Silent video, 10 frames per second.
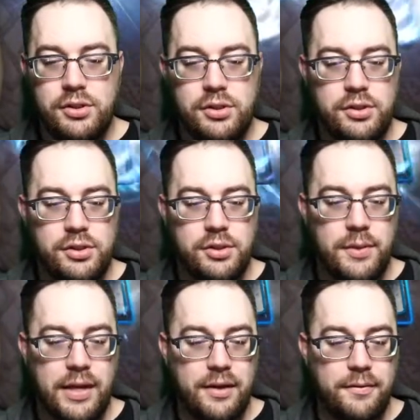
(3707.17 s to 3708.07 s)
Then we
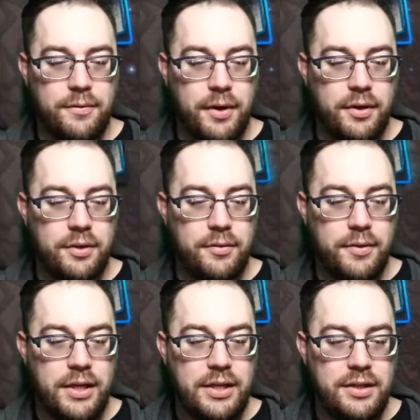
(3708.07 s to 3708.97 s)
have what?
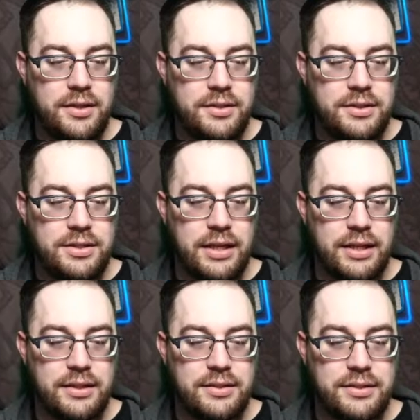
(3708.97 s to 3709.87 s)
3,
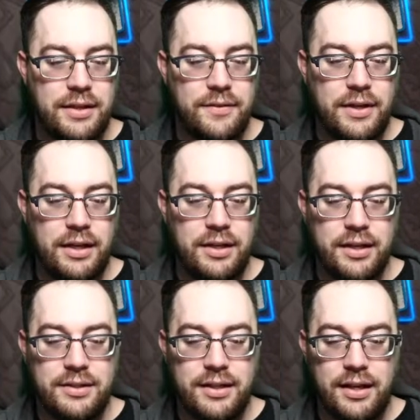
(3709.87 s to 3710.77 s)
6, 7, 8, 9,
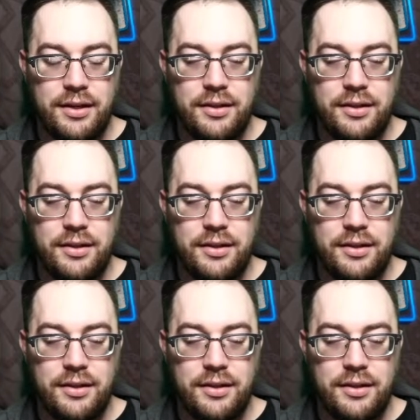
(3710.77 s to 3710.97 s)
10.